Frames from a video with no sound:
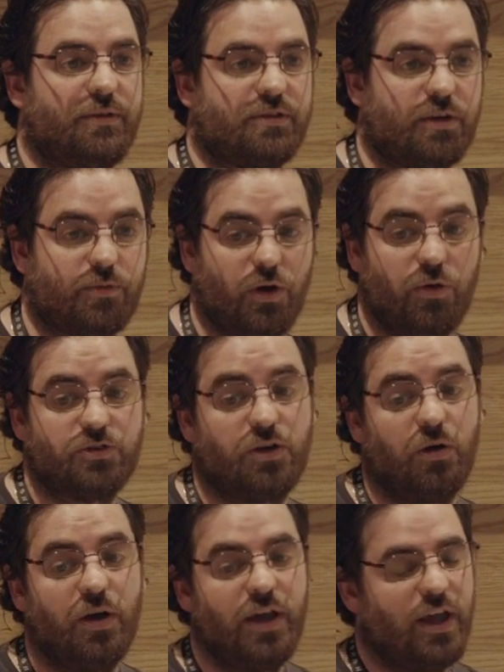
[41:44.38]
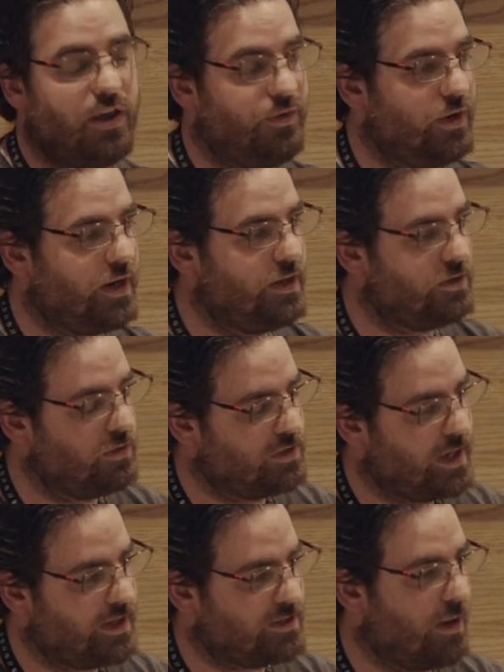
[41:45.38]
JavaScript code. So if you're going to
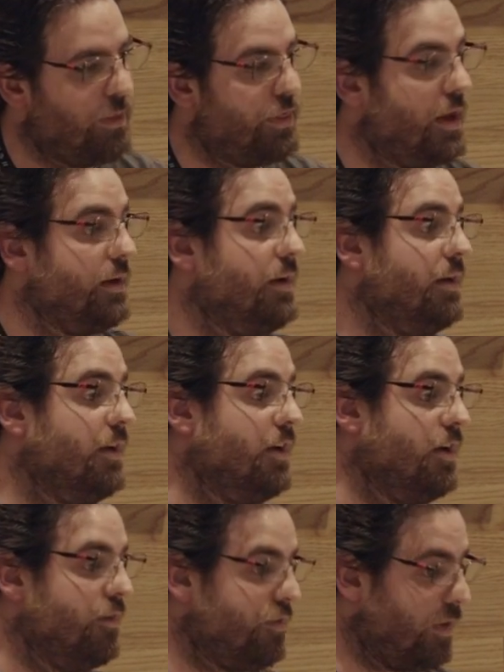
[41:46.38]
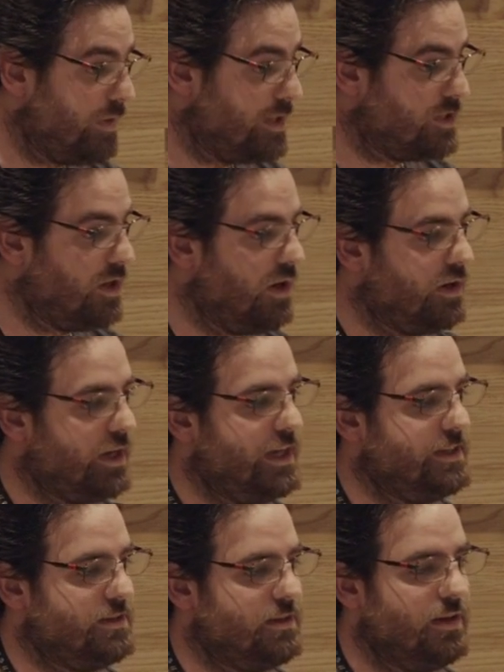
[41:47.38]
take something from this talk
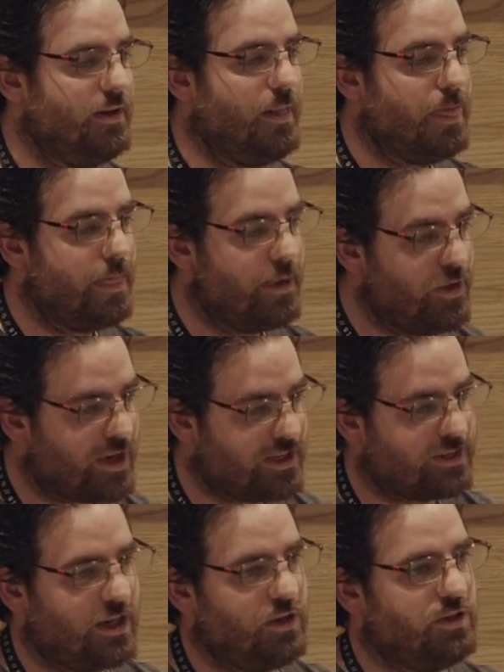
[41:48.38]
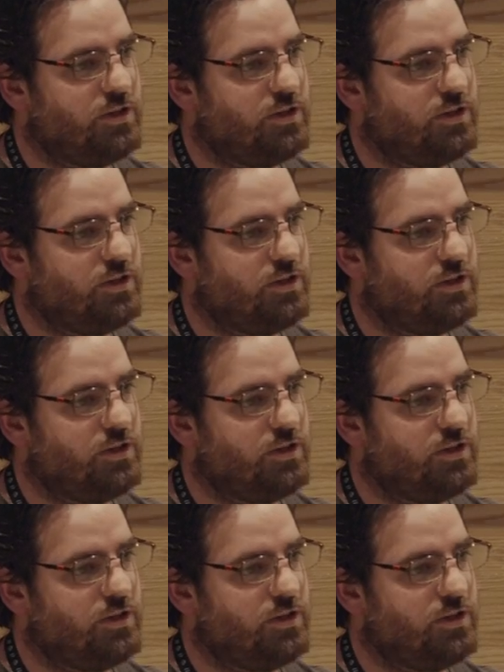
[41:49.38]
is you can start